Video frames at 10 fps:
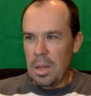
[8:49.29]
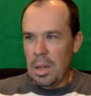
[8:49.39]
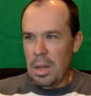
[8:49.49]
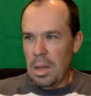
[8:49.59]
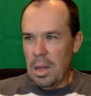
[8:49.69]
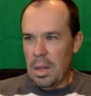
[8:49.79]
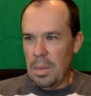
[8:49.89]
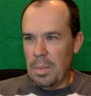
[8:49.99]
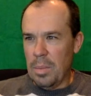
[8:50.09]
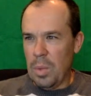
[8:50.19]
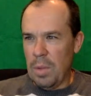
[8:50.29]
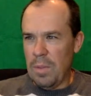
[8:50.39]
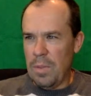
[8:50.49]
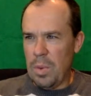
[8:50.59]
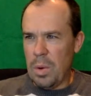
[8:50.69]
We have
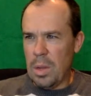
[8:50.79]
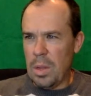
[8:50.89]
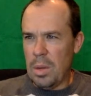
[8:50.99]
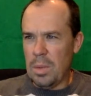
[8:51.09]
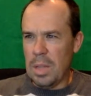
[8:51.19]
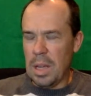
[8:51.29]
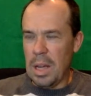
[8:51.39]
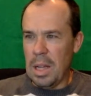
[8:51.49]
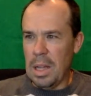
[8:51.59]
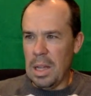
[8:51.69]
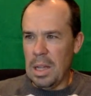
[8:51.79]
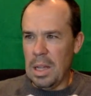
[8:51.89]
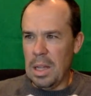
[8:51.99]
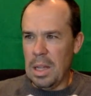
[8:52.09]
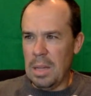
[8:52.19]
4. I thought it was like,
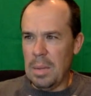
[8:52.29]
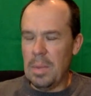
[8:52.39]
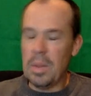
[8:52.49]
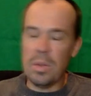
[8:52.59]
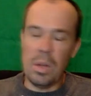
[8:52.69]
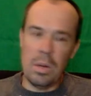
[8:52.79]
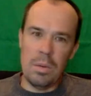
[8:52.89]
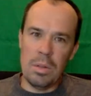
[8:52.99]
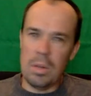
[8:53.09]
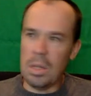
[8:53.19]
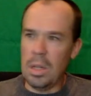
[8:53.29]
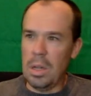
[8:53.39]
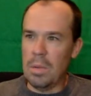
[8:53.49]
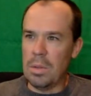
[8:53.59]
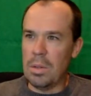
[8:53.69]
maybe there's unrestricted
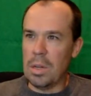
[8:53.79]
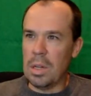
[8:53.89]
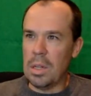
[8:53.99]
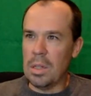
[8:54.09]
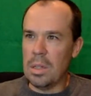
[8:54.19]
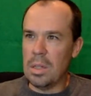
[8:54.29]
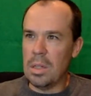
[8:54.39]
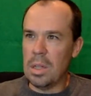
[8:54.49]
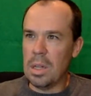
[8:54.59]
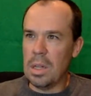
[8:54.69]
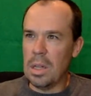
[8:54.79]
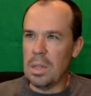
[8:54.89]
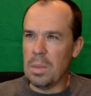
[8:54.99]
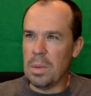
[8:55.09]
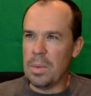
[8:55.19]
and restricted. So let's look into
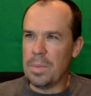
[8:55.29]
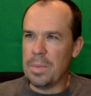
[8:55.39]
this one.